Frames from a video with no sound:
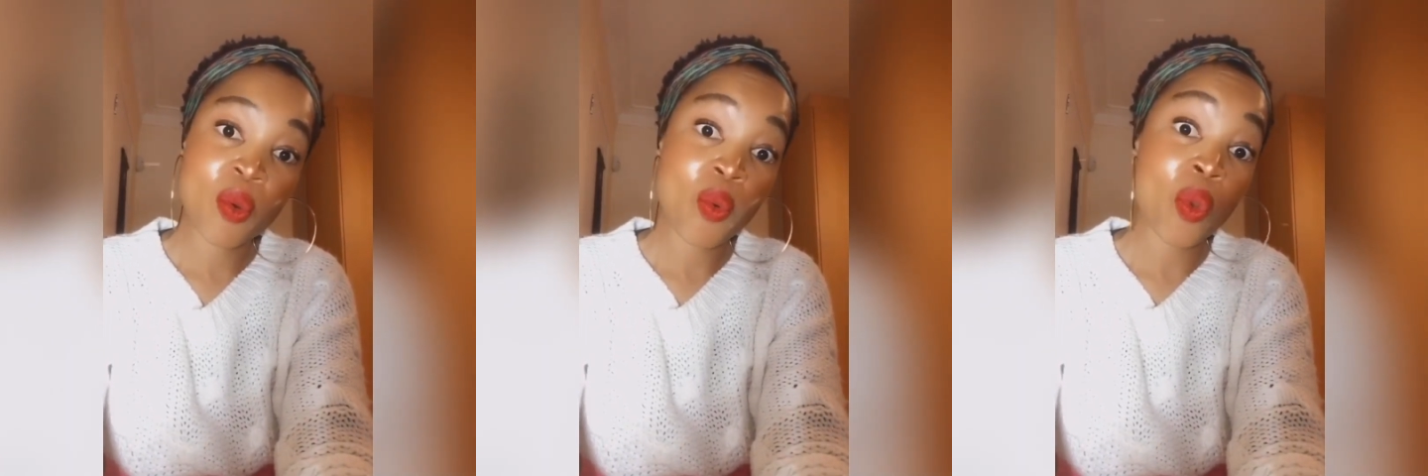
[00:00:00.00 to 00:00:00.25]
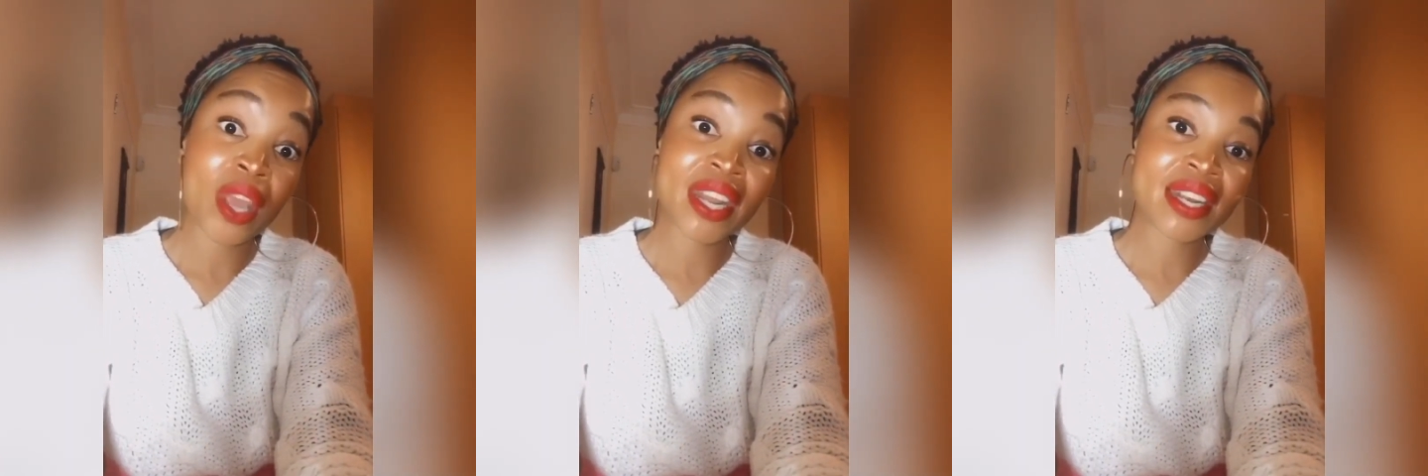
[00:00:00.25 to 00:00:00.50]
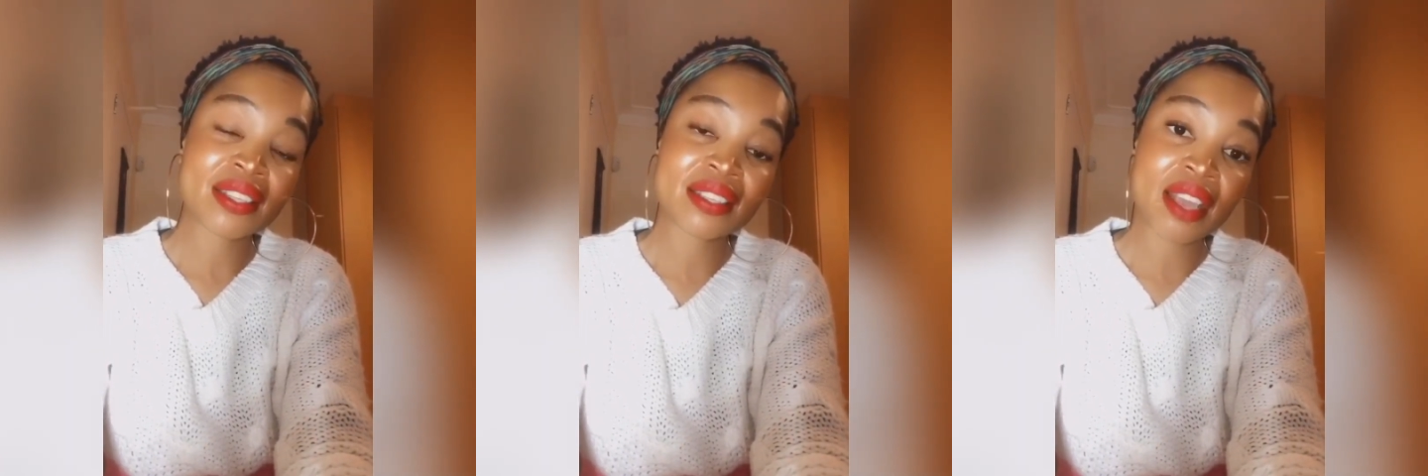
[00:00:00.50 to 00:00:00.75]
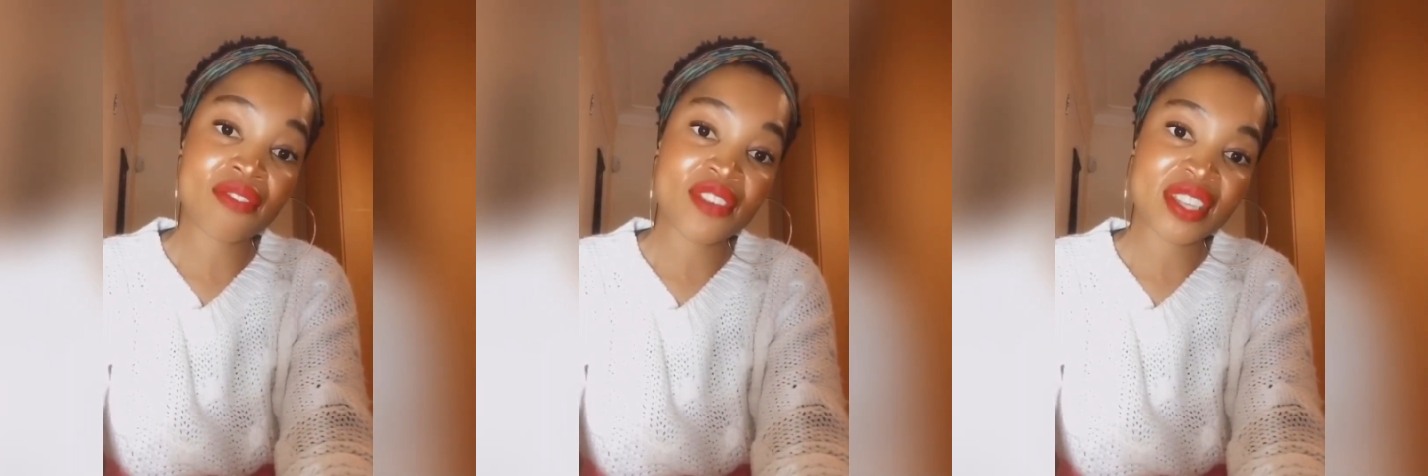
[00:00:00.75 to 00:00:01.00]
when it is
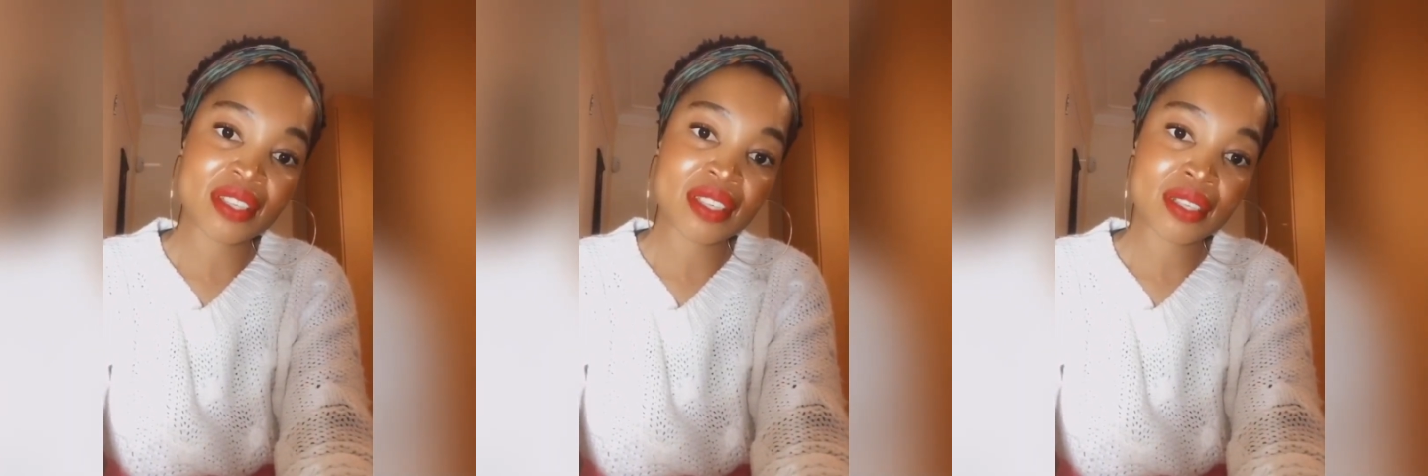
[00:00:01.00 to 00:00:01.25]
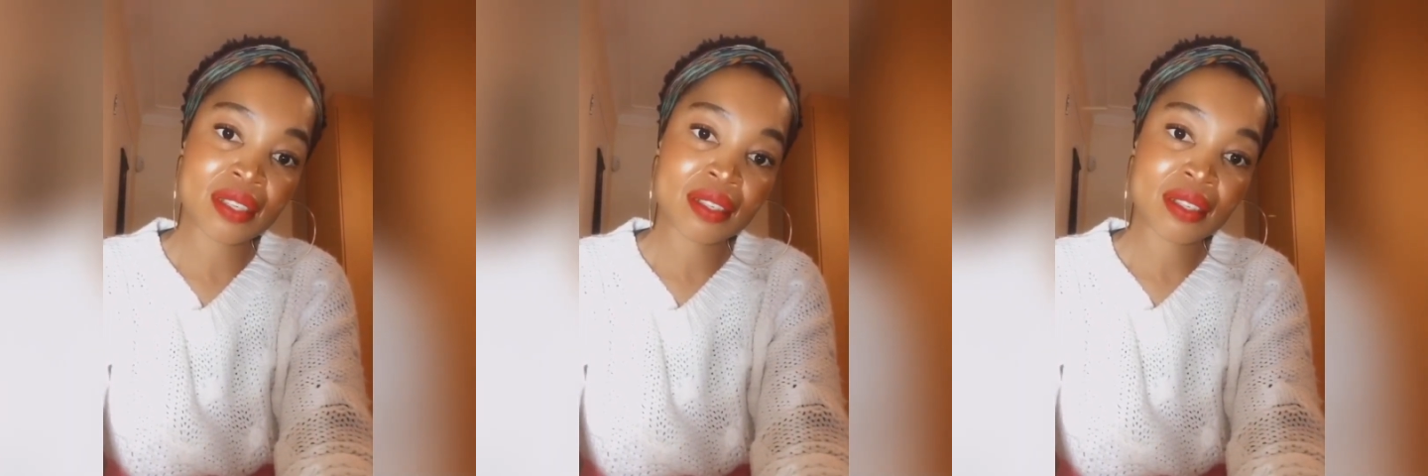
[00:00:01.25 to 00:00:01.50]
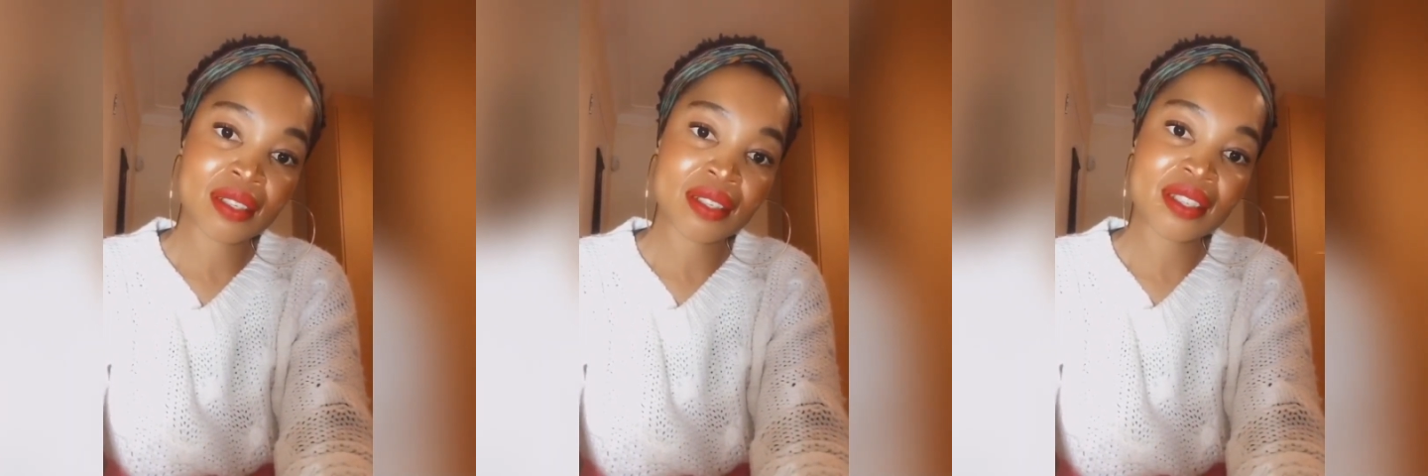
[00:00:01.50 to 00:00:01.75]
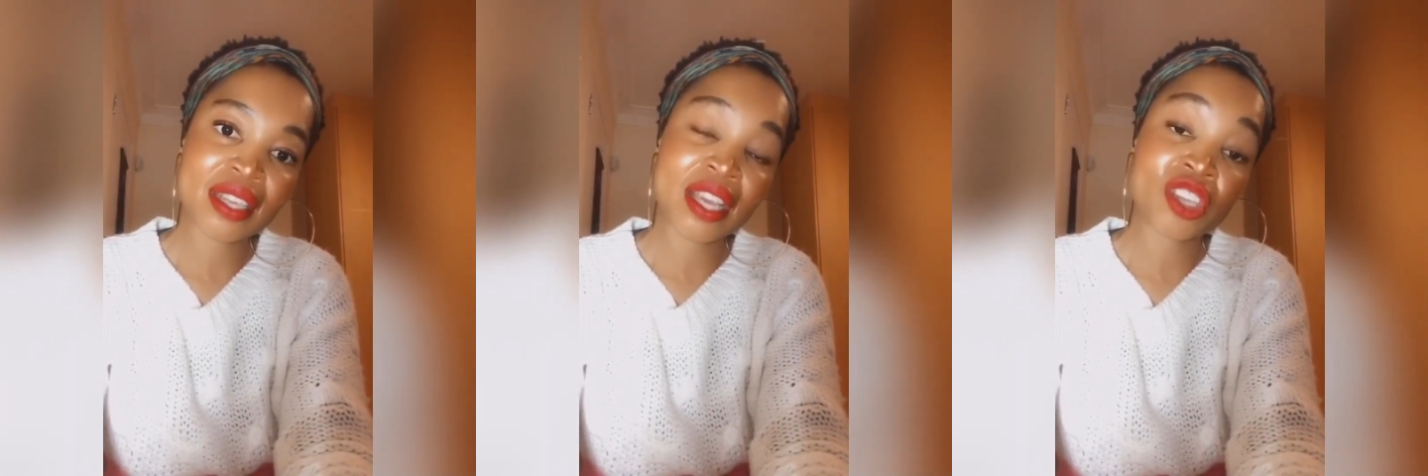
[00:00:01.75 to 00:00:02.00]
safest
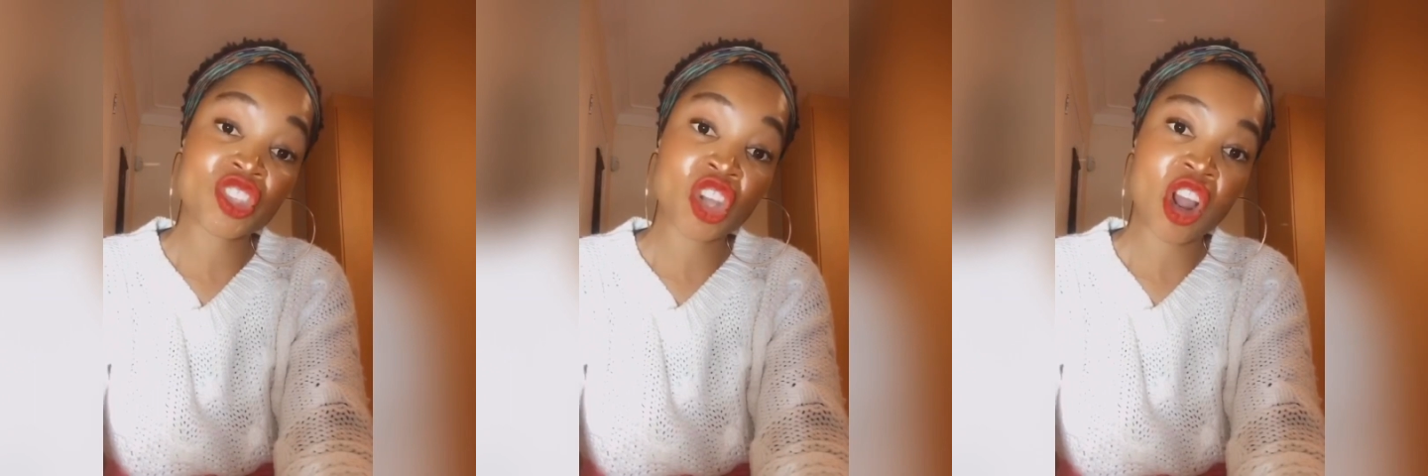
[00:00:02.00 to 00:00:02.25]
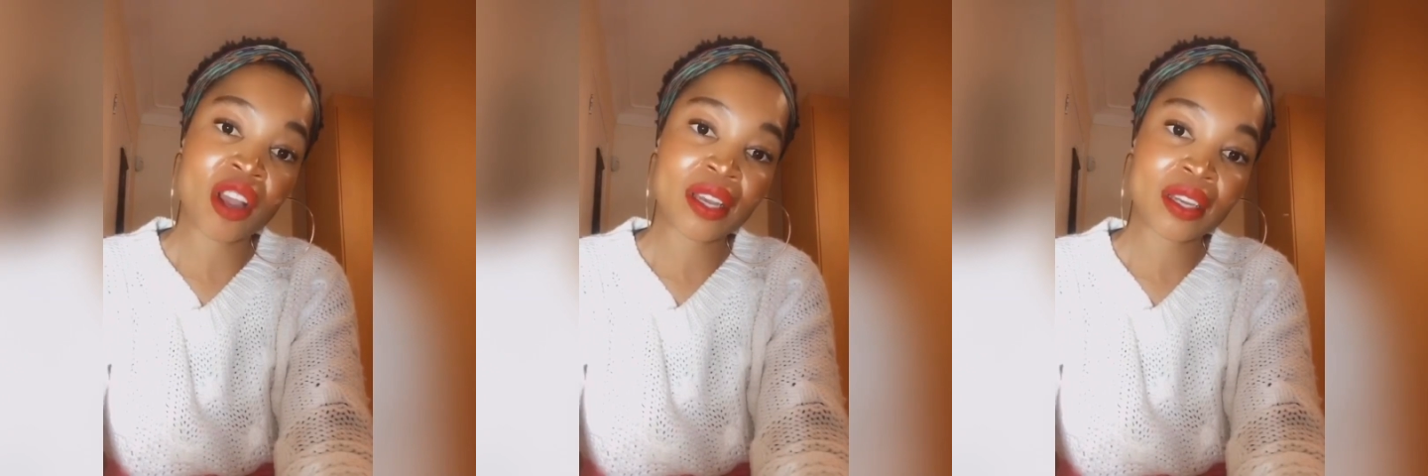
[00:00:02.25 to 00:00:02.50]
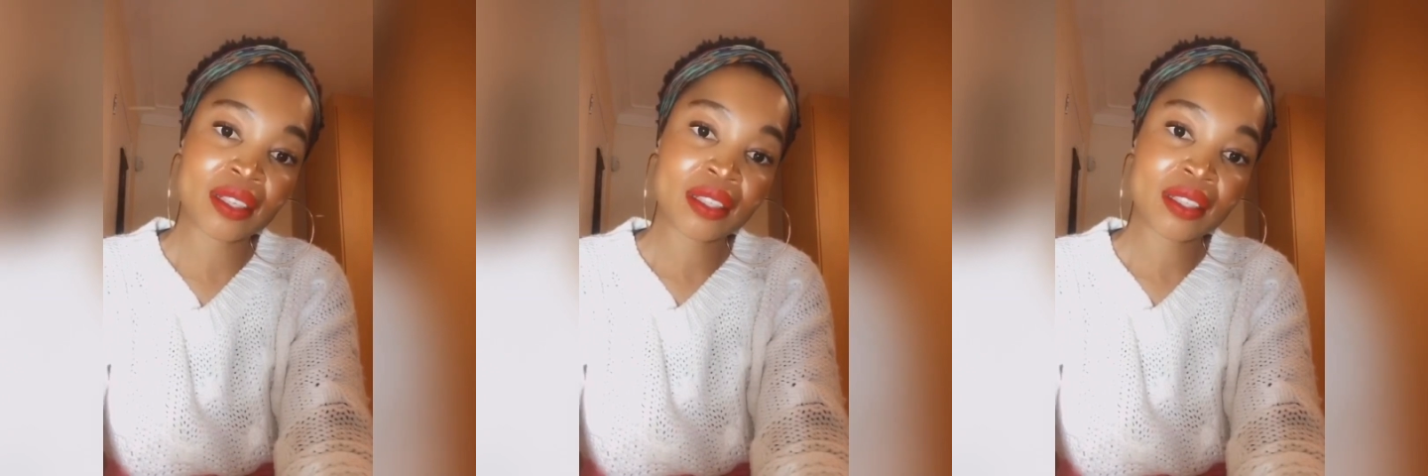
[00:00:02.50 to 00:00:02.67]
to take a jog,